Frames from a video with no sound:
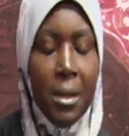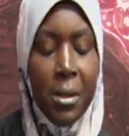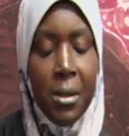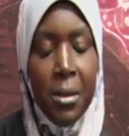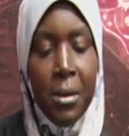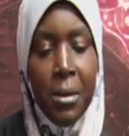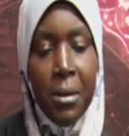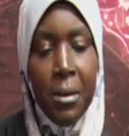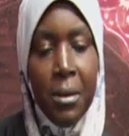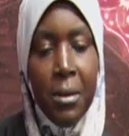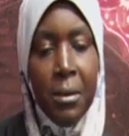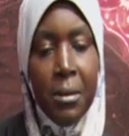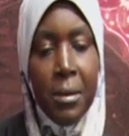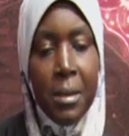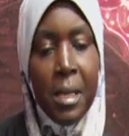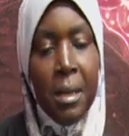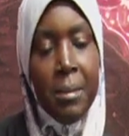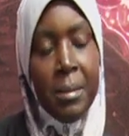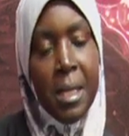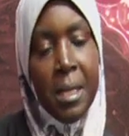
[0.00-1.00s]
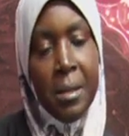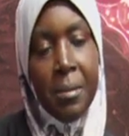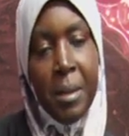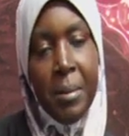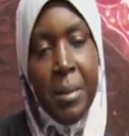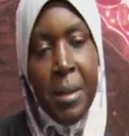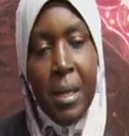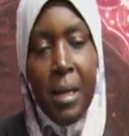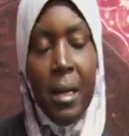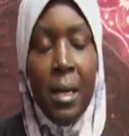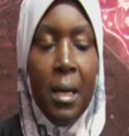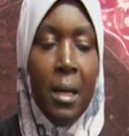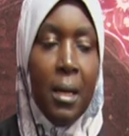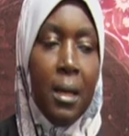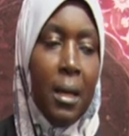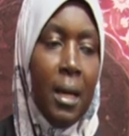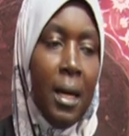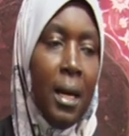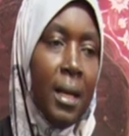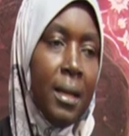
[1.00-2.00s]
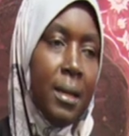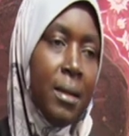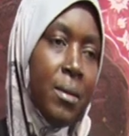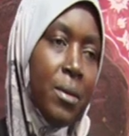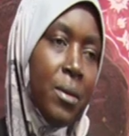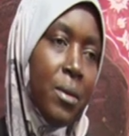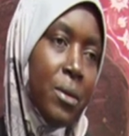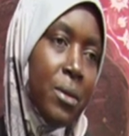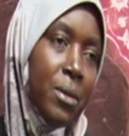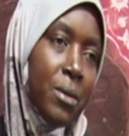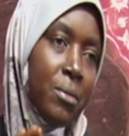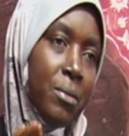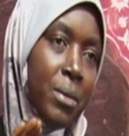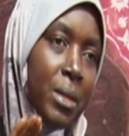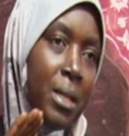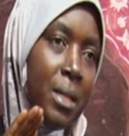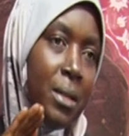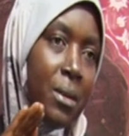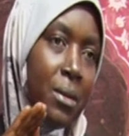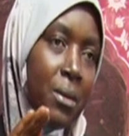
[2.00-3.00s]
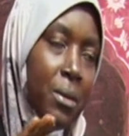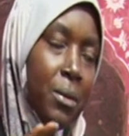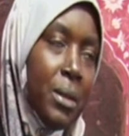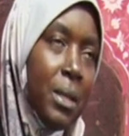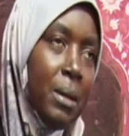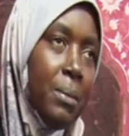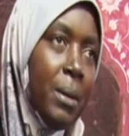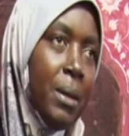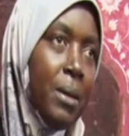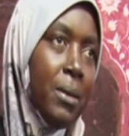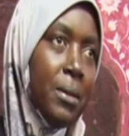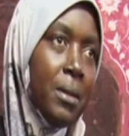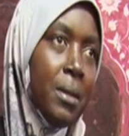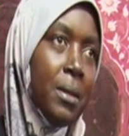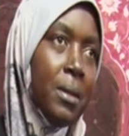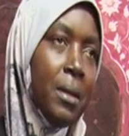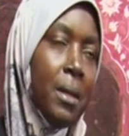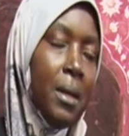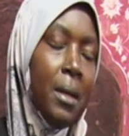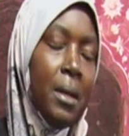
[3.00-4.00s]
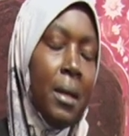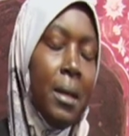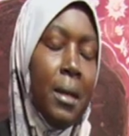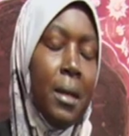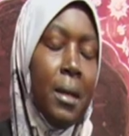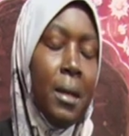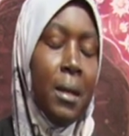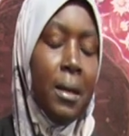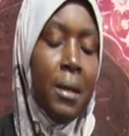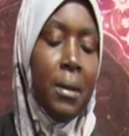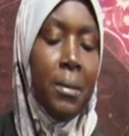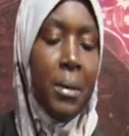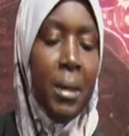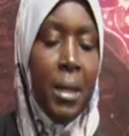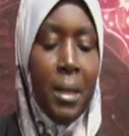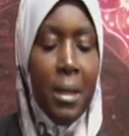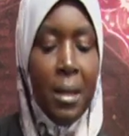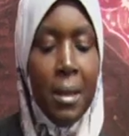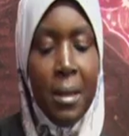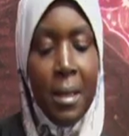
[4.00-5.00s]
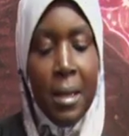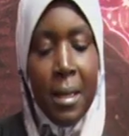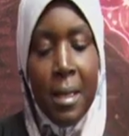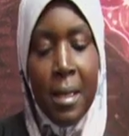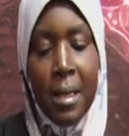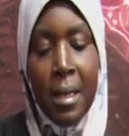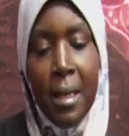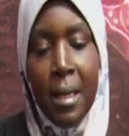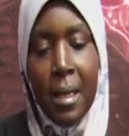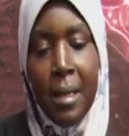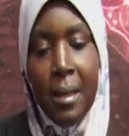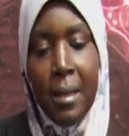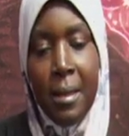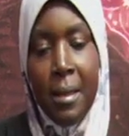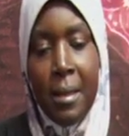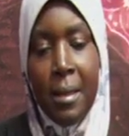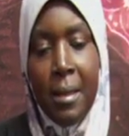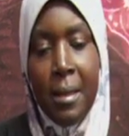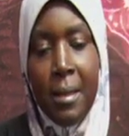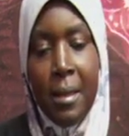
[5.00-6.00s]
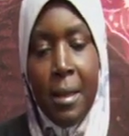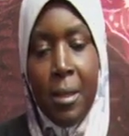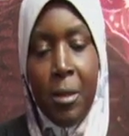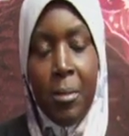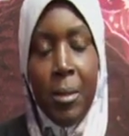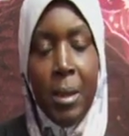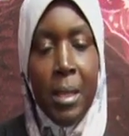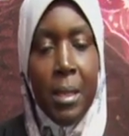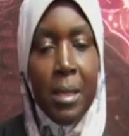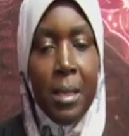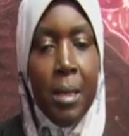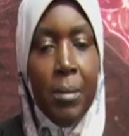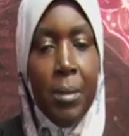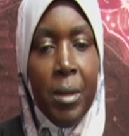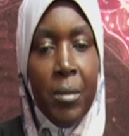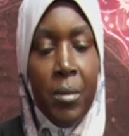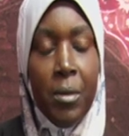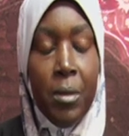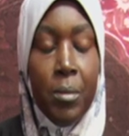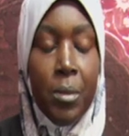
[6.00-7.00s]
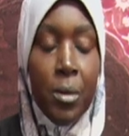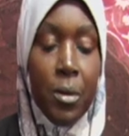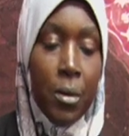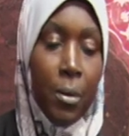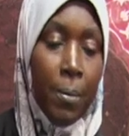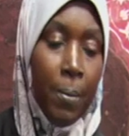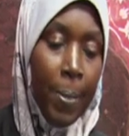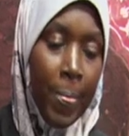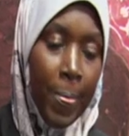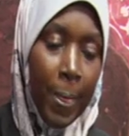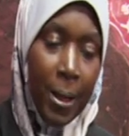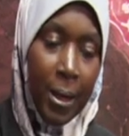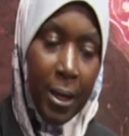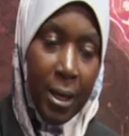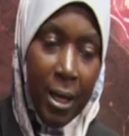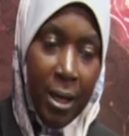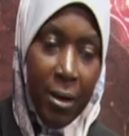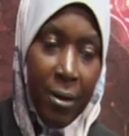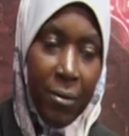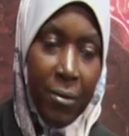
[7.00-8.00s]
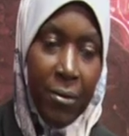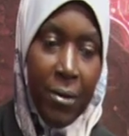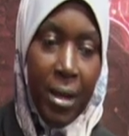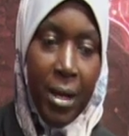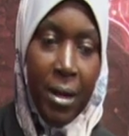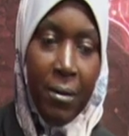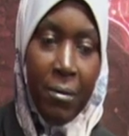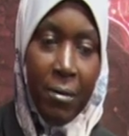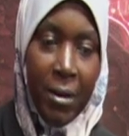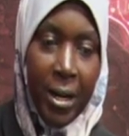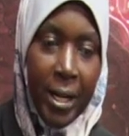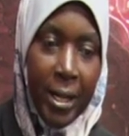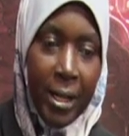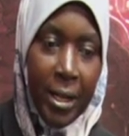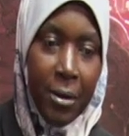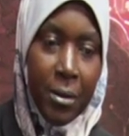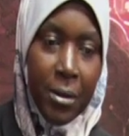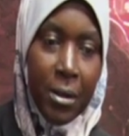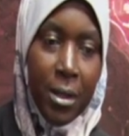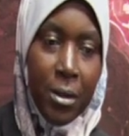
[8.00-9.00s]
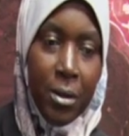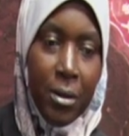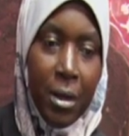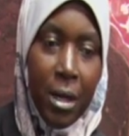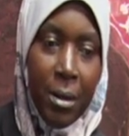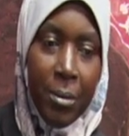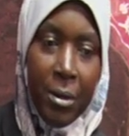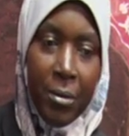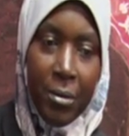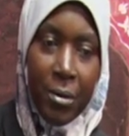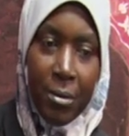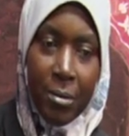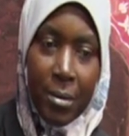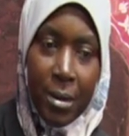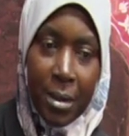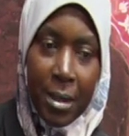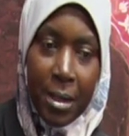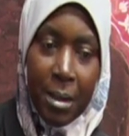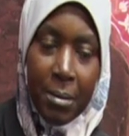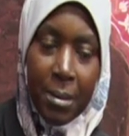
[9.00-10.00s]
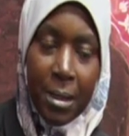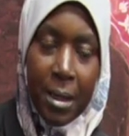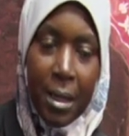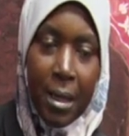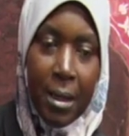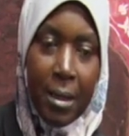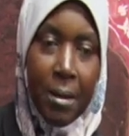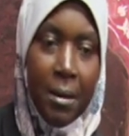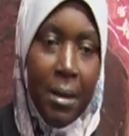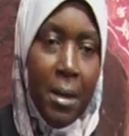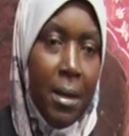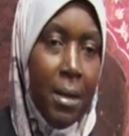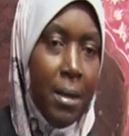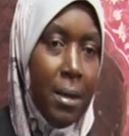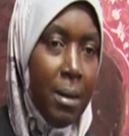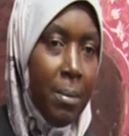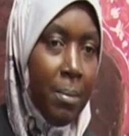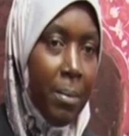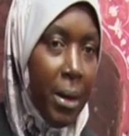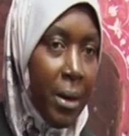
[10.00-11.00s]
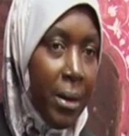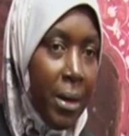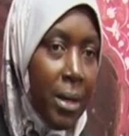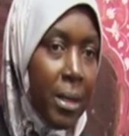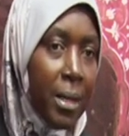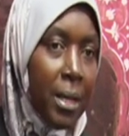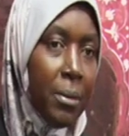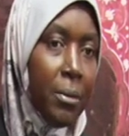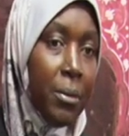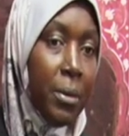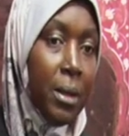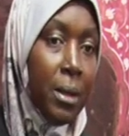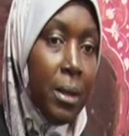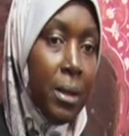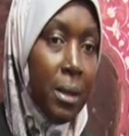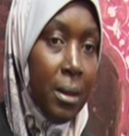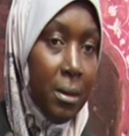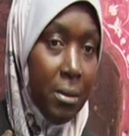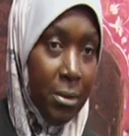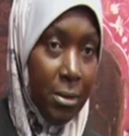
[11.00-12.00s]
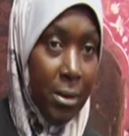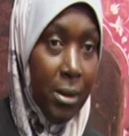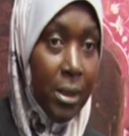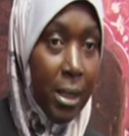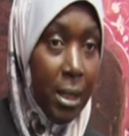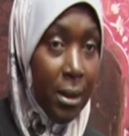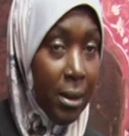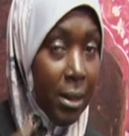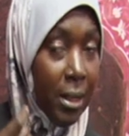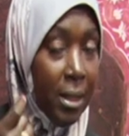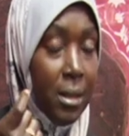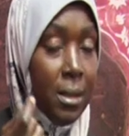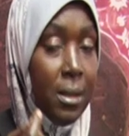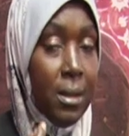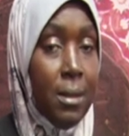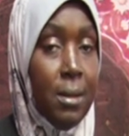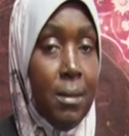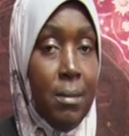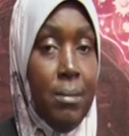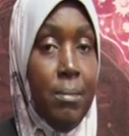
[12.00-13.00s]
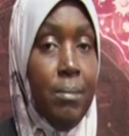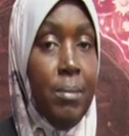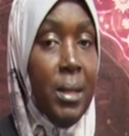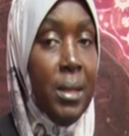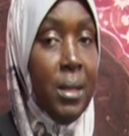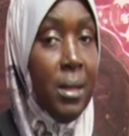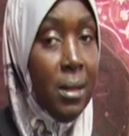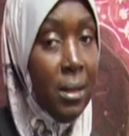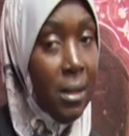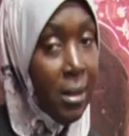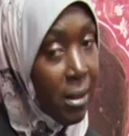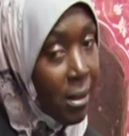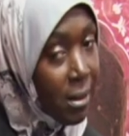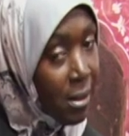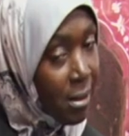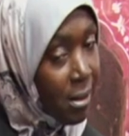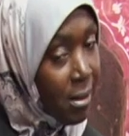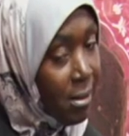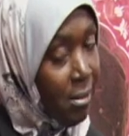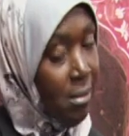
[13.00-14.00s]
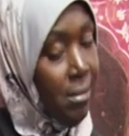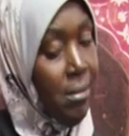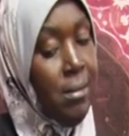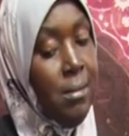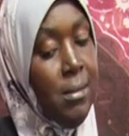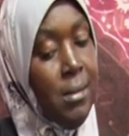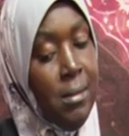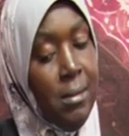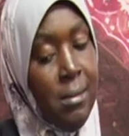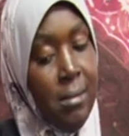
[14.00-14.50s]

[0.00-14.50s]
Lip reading: So sometimes maybe the girl had not really thought about where the clan, the gentleman is coming from. So if they find out that you're coming from the same clan, the parents will tell you that, but this